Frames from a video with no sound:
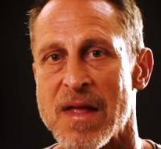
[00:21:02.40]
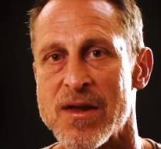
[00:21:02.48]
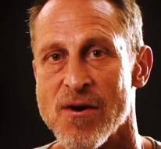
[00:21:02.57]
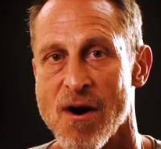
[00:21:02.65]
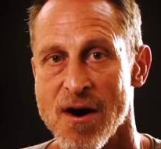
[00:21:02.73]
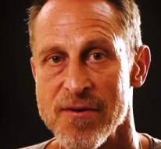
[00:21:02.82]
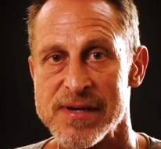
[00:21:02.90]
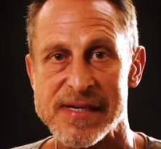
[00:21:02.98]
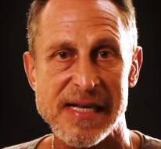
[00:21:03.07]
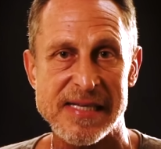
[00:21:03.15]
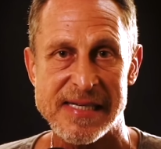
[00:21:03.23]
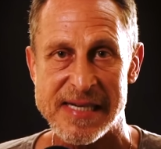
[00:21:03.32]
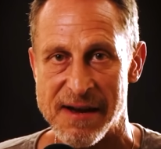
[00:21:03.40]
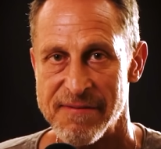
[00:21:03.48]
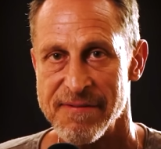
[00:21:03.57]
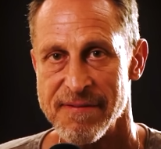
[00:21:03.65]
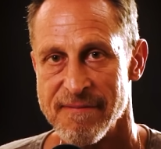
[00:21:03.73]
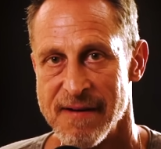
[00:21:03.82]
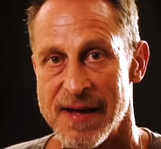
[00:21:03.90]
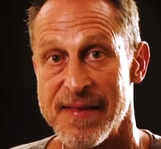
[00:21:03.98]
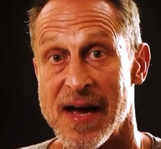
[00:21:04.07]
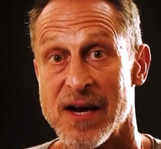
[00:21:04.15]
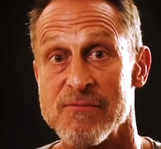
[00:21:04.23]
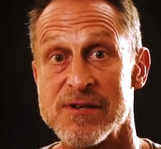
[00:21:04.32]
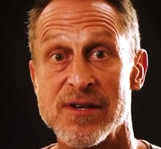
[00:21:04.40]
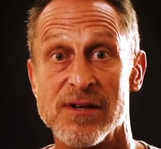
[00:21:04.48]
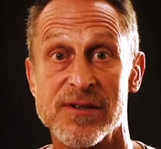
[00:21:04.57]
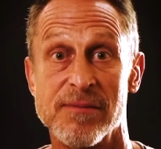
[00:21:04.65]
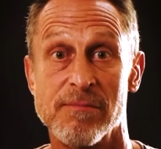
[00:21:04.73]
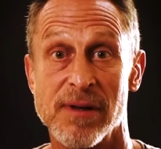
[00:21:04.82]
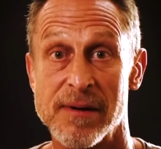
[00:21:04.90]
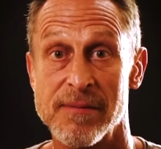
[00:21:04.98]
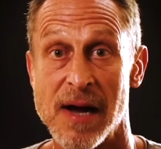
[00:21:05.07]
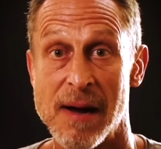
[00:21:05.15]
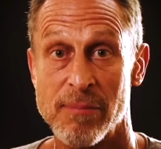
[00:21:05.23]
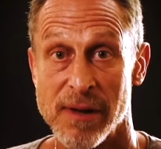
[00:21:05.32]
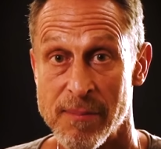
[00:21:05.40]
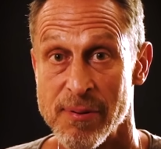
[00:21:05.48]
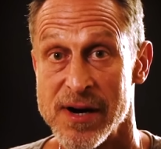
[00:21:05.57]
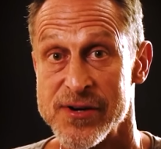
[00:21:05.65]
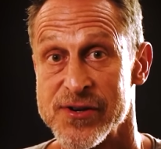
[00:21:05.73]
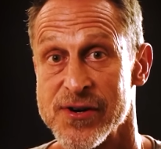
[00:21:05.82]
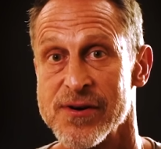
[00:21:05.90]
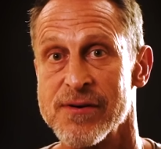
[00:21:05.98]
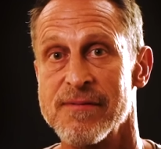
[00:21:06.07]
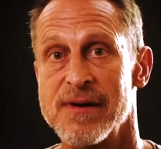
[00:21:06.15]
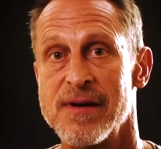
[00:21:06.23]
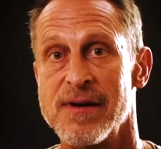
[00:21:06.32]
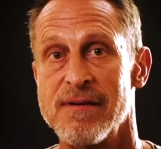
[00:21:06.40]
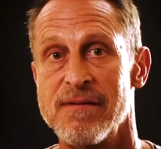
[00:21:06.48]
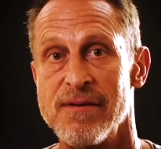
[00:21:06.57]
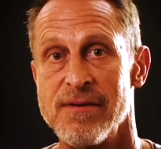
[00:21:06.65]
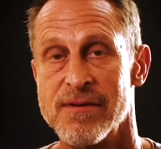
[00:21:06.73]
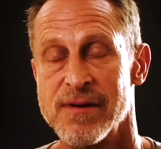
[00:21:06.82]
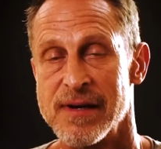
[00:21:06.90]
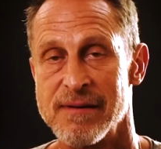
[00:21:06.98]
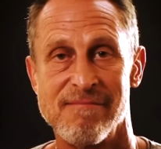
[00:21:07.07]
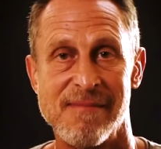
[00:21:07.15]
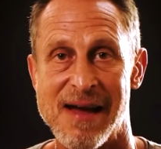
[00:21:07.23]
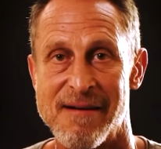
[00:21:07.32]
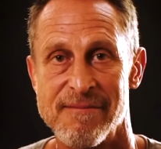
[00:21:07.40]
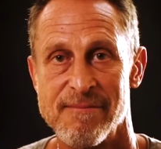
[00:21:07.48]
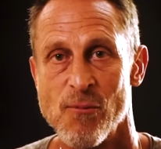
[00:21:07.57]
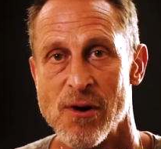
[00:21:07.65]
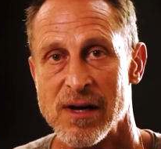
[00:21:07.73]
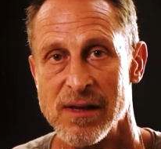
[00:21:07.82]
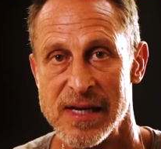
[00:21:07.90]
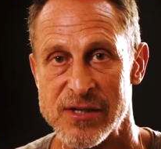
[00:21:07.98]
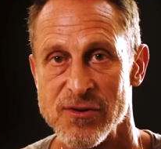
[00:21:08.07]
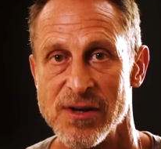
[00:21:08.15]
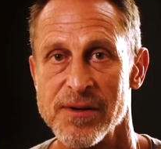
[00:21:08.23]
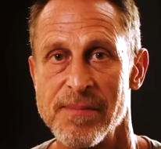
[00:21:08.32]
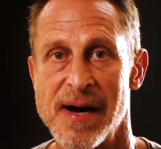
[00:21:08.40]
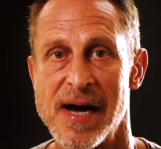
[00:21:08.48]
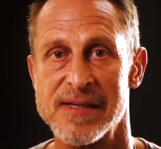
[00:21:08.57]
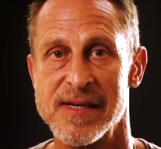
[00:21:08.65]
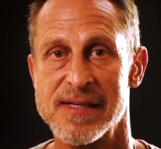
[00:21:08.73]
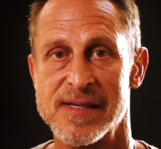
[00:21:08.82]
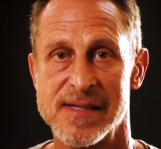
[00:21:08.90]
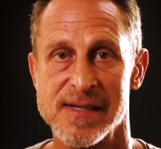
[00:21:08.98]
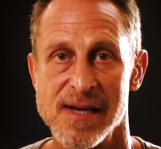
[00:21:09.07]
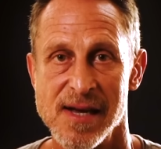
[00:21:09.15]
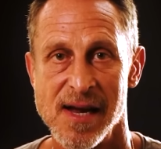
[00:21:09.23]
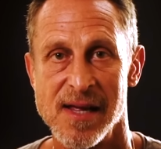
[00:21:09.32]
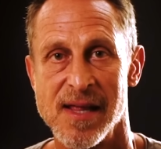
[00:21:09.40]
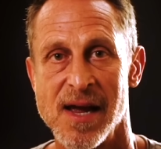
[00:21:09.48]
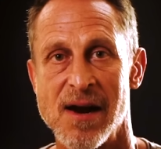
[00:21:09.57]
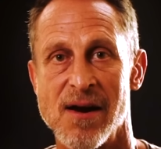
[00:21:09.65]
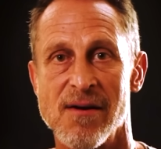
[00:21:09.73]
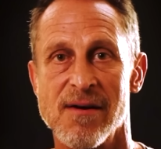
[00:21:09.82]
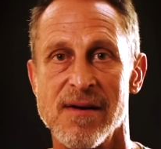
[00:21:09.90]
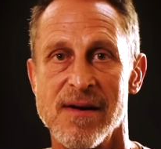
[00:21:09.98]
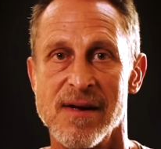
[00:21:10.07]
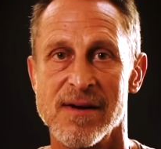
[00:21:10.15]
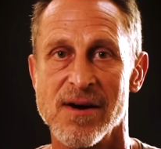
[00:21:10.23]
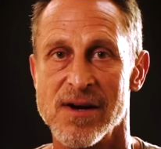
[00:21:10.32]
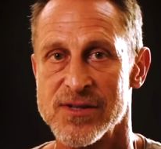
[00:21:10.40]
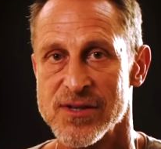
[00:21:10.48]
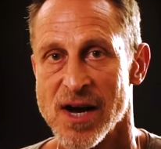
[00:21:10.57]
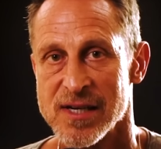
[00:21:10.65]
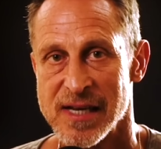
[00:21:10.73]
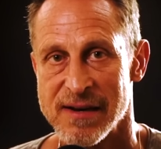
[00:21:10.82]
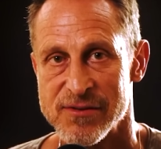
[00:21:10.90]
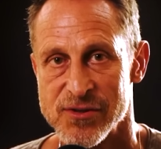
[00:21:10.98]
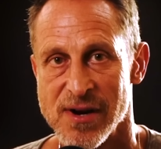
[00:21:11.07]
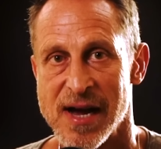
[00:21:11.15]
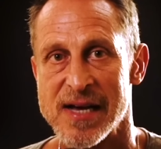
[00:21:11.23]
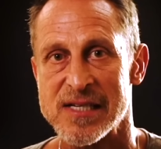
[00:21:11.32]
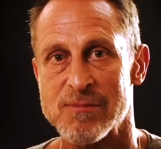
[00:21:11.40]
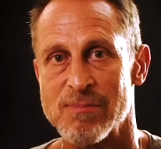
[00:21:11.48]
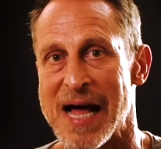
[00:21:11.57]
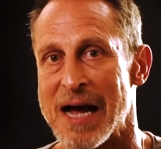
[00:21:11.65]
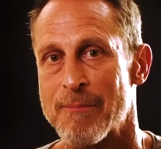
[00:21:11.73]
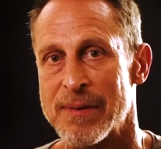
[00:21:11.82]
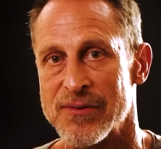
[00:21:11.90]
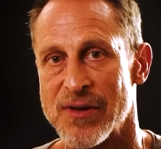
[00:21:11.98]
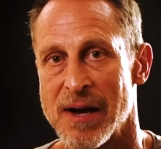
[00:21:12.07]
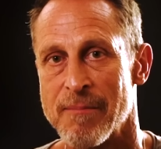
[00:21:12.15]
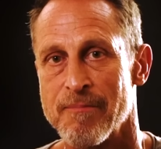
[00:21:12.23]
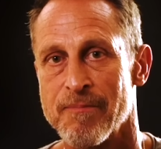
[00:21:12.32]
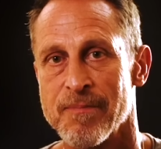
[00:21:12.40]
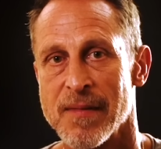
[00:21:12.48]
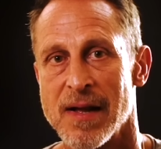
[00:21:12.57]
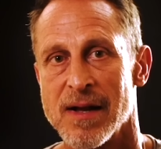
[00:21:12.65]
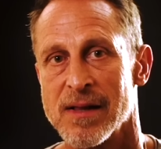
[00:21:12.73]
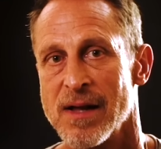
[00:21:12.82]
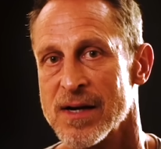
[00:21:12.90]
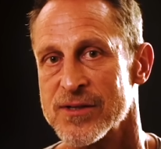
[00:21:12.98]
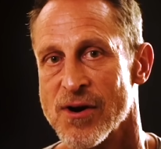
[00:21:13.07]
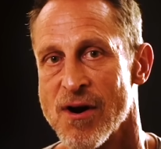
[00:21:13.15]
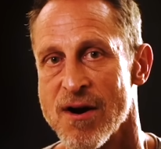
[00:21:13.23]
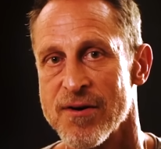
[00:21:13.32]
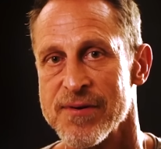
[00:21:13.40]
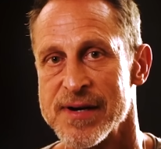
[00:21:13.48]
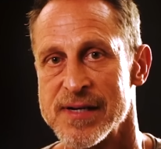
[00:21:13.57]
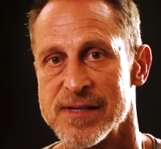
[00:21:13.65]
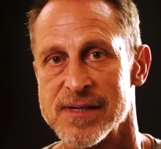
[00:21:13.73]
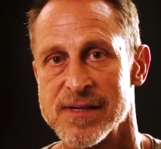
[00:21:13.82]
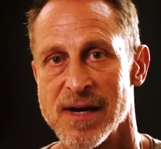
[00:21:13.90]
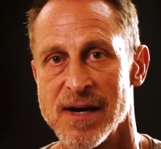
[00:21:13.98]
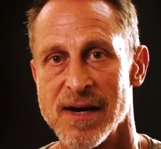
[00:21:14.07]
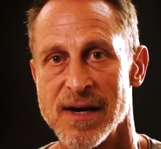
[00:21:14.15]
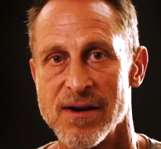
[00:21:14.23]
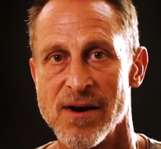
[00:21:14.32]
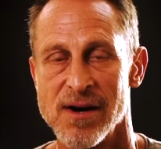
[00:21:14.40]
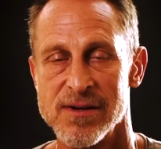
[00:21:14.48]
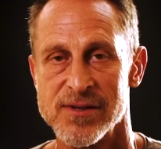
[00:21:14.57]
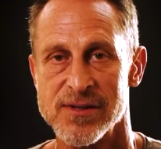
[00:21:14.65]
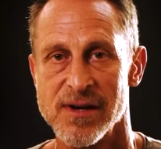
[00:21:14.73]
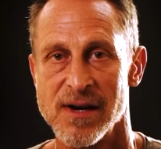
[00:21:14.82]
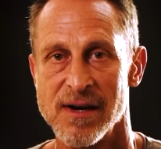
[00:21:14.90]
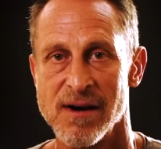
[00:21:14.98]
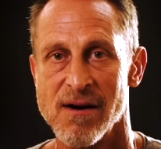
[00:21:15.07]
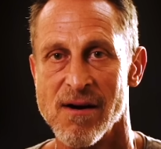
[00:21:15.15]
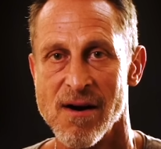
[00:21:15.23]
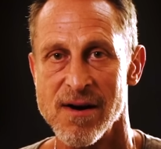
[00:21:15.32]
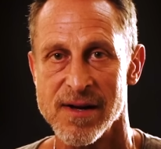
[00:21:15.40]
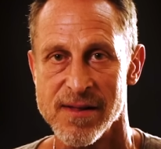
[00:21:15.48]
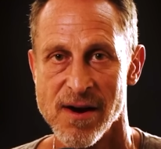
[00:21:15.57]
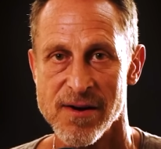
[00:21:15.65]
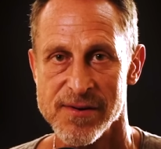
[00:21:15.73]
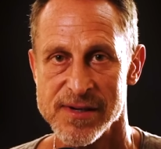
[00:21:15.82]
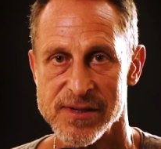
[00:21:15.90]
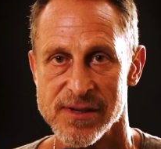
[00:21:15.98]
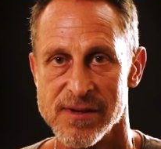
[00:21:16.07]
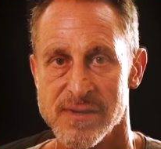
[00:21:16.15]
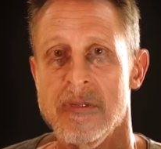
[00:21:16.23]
your arteries get stiff, and that can result in blood high blood pressure, you can have more cholesterol deposits in there, causes oxidative stress, plaque buildup, clogs our arteries, uh, and cause uh, hardening of the arteries.